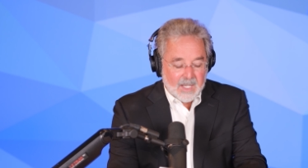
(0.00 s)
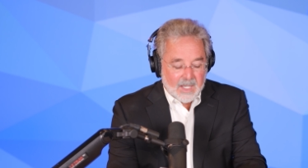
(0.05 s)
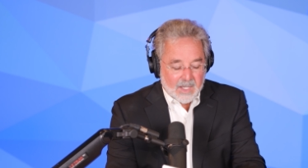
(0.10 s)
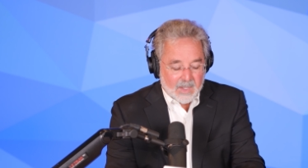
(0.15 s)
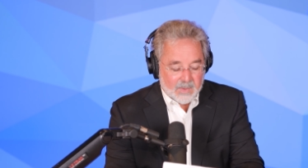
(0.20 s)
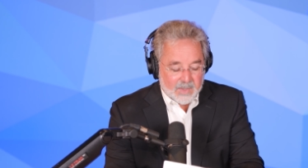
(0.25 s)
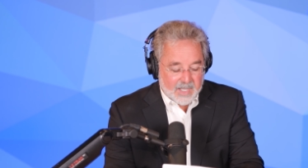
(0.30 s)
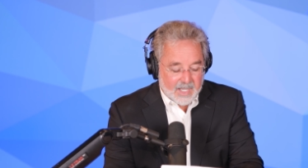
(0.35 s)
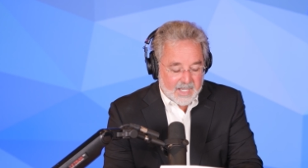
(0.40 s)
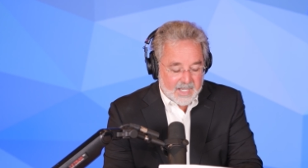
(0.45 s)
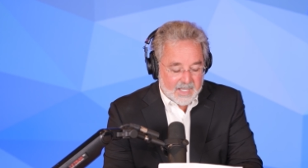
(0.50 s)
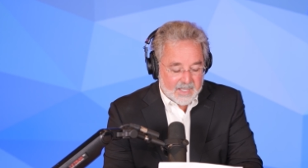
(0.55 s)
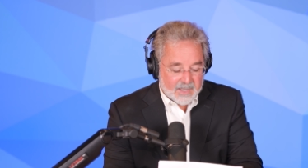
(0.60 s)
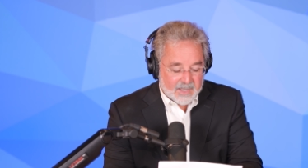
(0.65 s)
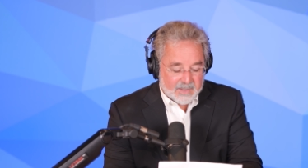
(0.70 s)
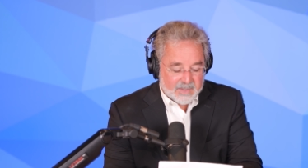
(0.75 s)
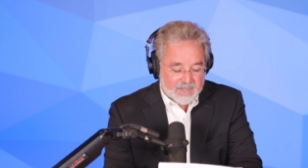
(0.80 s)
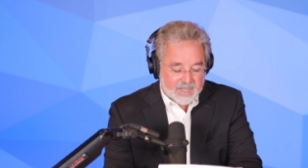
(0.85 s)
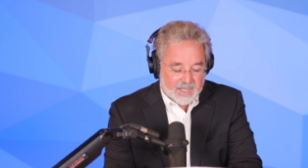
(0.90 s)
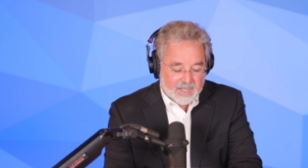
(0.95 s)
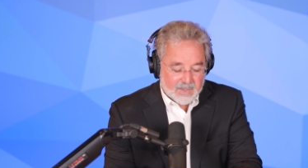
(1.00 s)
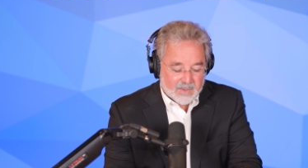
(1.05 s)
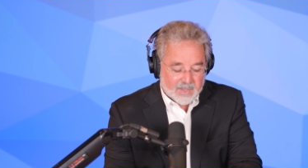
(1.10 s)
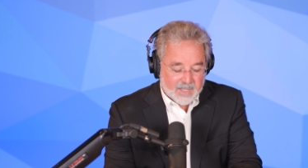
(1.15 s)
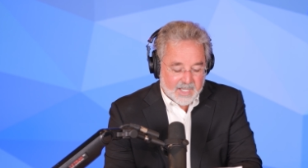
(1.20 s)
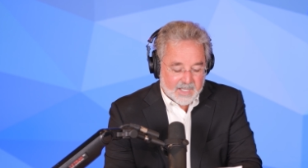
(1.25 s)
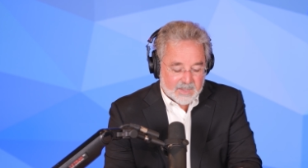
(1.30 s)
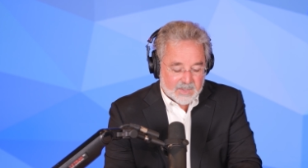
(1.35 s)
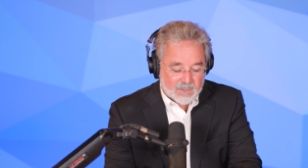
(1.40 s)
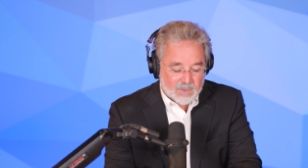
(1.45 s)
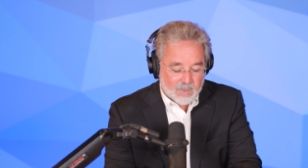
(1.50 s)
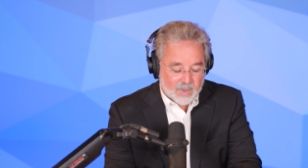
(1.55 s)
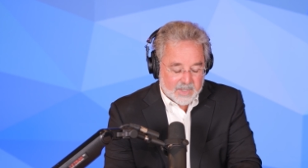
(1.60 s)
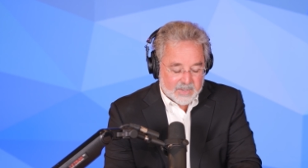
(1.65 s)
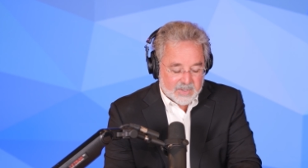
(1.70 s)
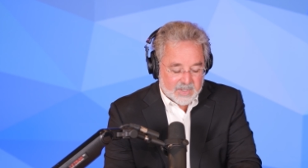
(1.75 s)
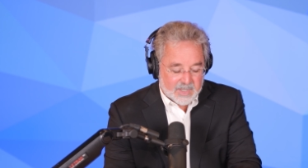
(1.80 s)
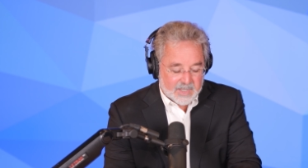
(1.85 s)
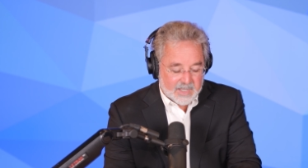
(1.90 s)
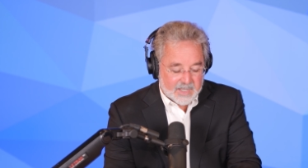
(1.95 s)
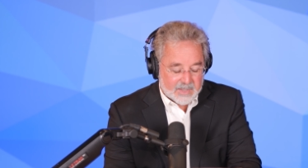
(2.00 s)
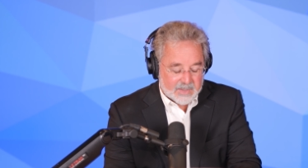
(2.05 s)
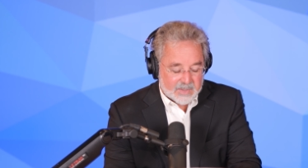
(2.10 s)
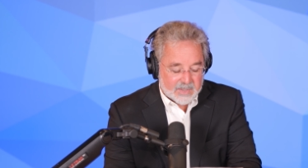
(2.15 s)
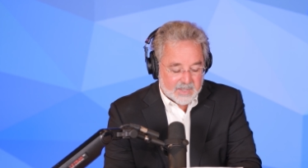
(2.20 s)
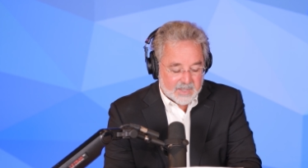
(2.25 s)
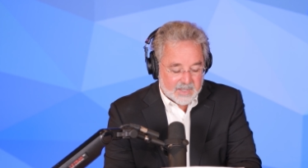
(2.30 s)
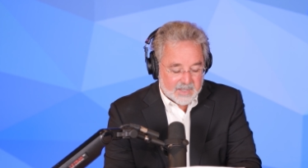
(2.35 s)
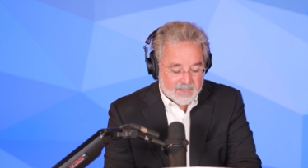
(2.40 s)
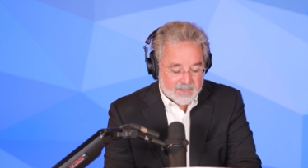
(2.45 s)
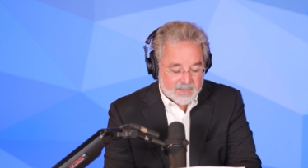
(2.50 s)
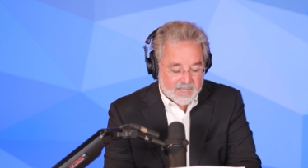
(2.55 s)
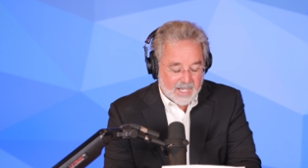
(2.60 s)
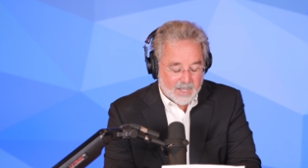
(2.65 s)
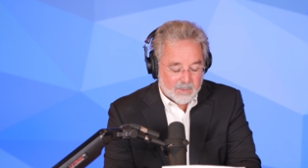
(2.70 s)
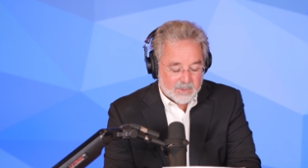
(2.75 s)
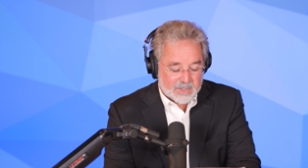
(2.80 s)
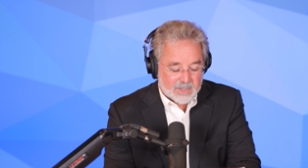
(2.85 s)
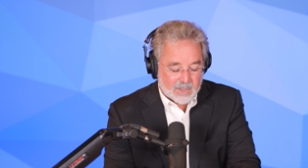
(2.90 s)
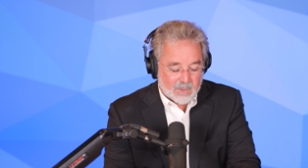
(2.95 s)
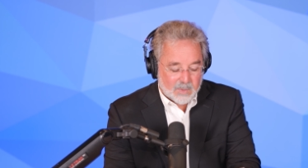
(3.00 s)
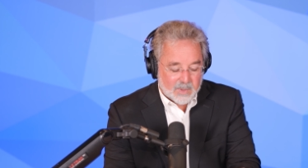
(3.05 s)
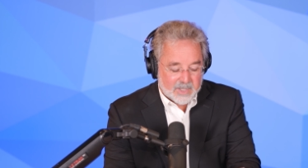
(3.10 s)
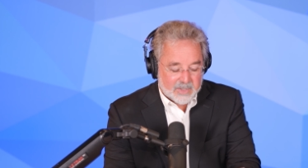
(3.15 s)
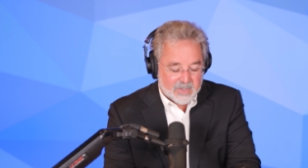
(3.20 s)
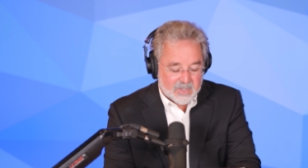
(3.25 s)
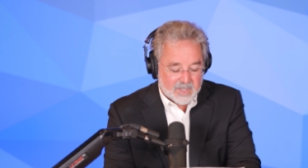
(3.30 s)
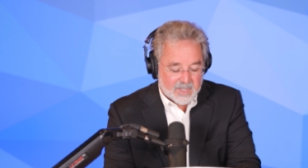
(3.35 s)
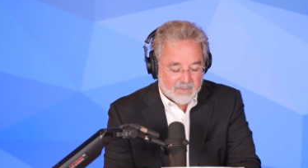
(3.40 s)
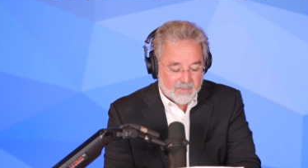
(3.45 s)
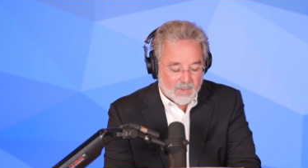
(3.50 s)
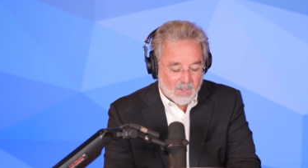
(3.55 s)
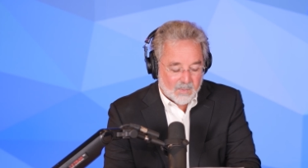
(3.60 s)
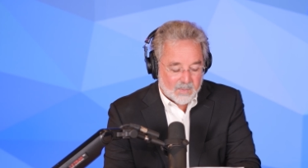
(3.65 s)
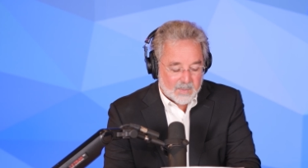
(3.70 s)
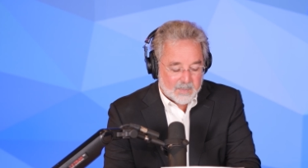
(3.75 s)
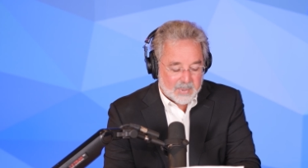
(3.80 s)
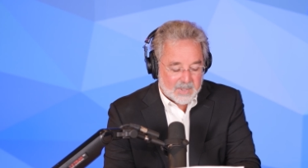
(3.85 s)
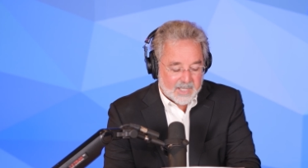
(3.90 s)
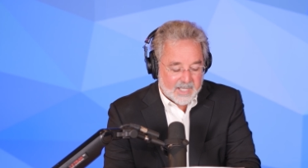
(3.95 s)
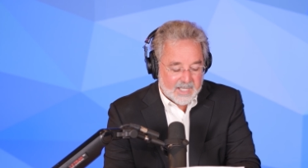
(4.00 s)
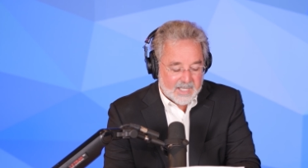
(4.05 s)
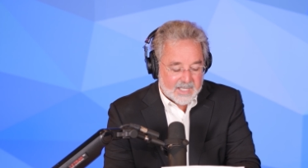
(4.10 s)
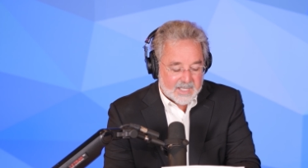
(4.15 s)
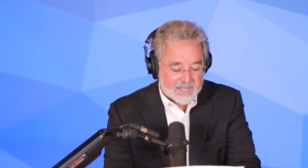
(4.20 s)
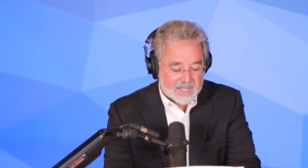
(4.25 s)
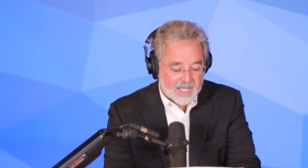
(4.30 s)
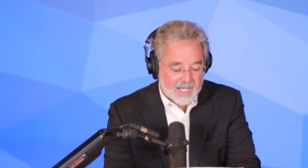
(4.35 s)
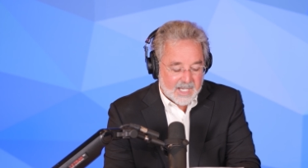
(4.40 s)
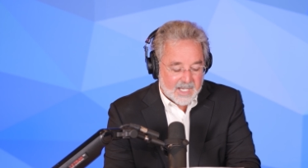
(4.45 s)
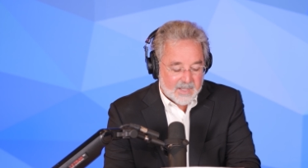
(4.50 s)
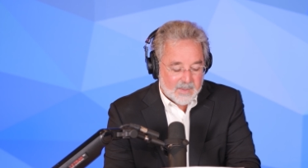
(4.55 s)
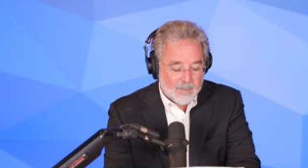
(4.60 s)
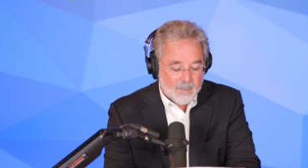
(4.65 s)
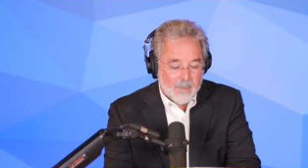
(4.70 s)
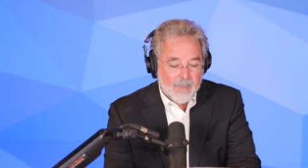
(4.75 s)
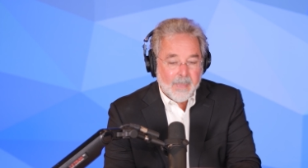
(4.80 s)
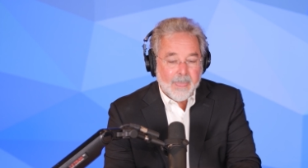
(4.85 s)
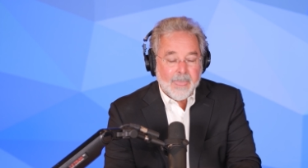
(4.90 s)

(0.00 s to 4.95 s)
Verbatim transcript: okay let's see your next question is that was the question of overplaying his hand